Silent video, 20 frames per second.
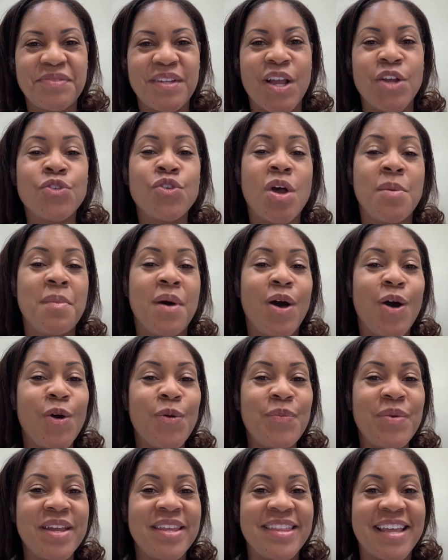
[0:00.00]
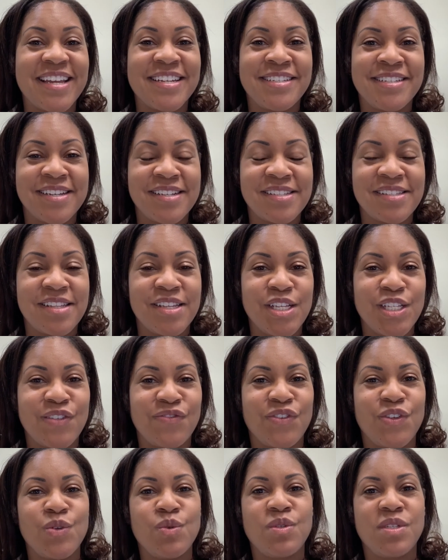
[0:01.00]
So I'm hoping that just these
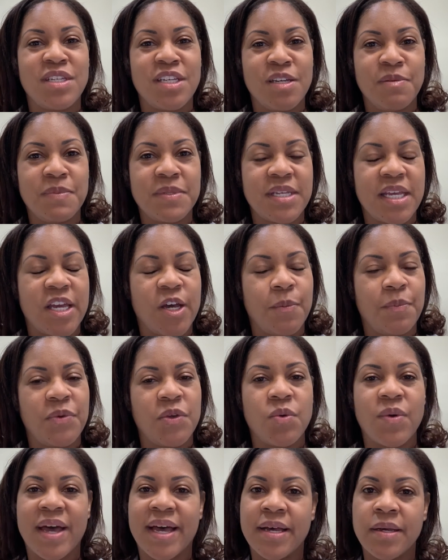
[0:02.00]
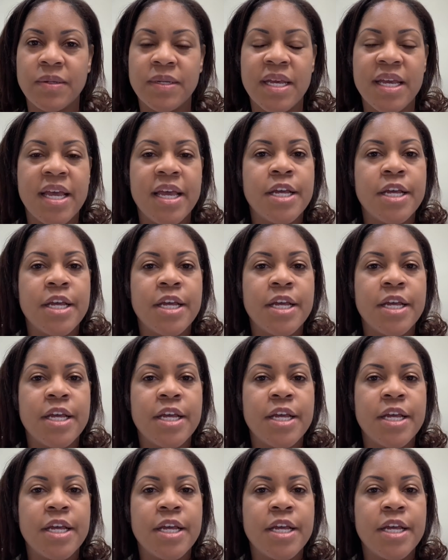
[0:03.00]
few tips help you out